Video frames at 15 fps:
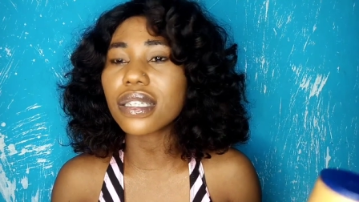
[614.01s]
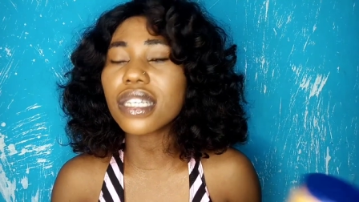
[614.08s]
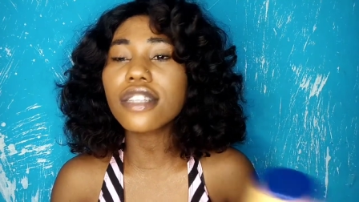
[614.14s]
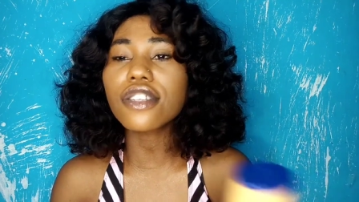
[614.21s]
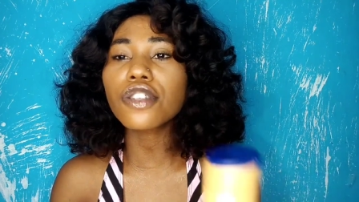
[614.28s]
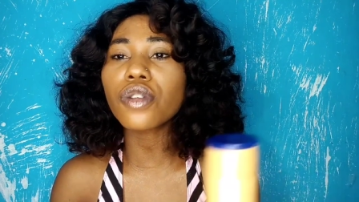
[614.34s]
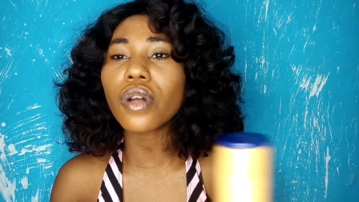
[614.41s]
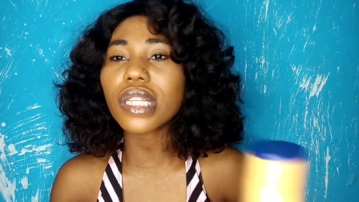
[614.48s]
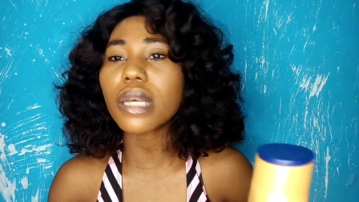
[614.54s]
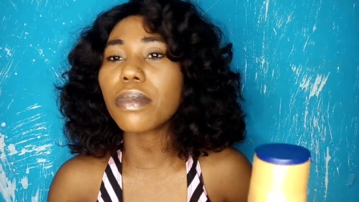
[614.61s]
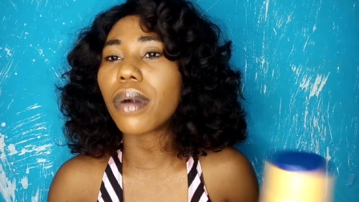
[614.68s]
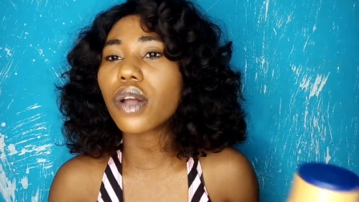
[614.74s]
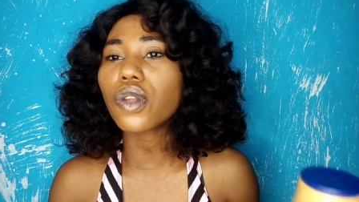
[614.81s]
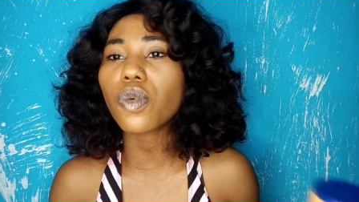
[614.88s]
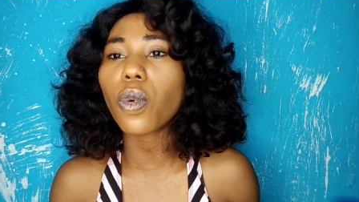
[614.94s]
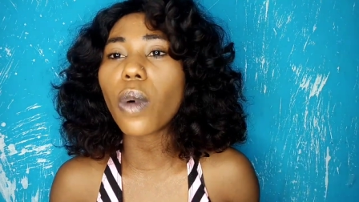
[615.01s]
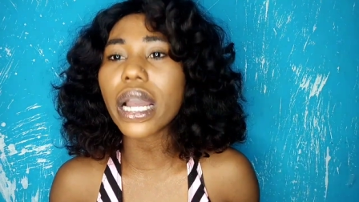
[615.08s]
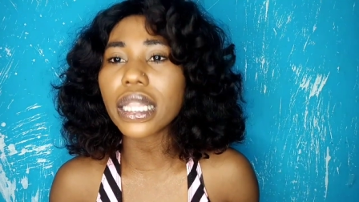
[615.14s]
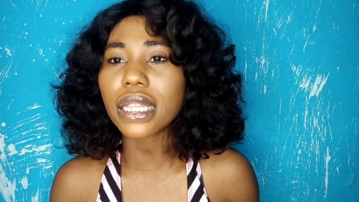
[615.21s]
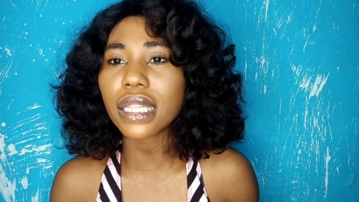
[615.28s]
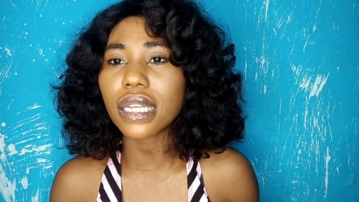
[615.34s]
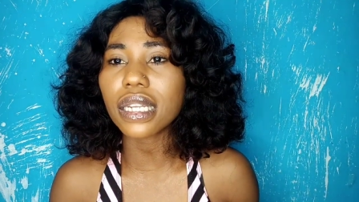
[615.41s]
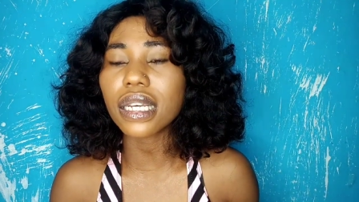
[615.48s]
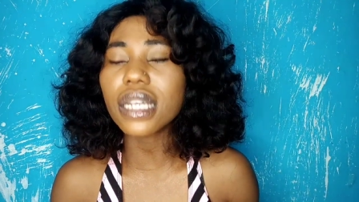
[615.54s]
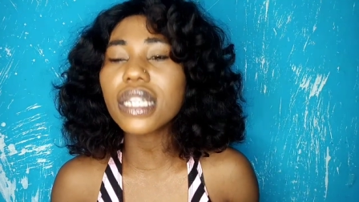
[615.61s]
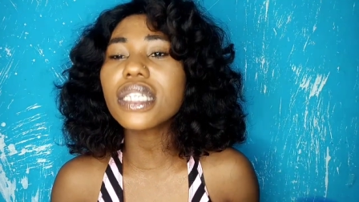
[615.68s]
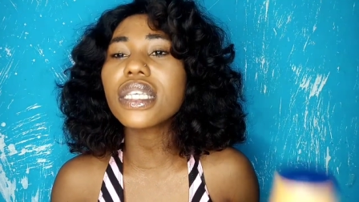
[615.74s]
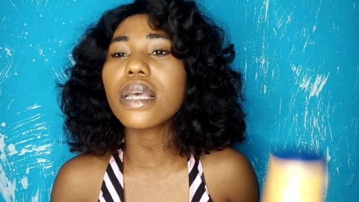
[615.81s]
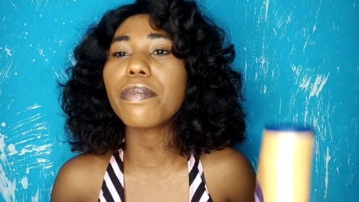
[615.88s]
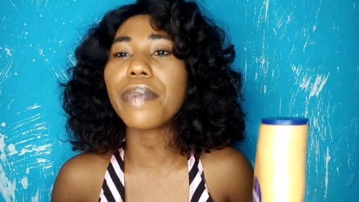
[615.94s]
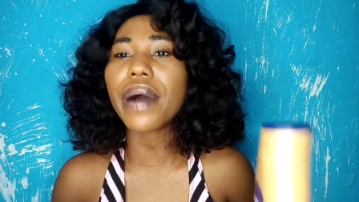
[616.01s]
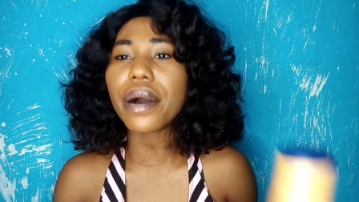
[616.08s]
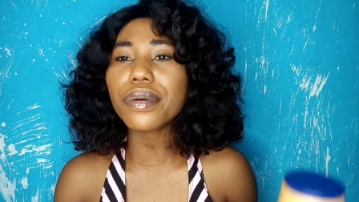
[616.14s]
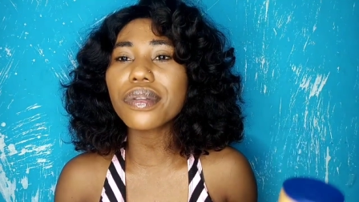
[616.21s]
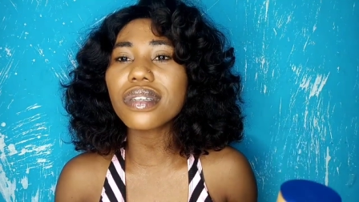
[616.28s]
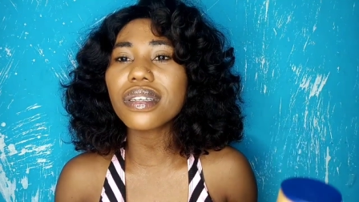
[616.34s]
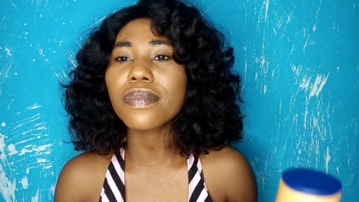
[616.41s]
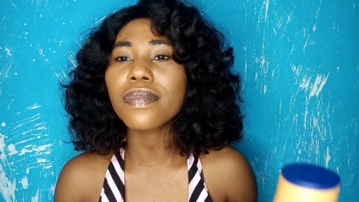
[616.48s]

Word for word: it's not about whitening. It is about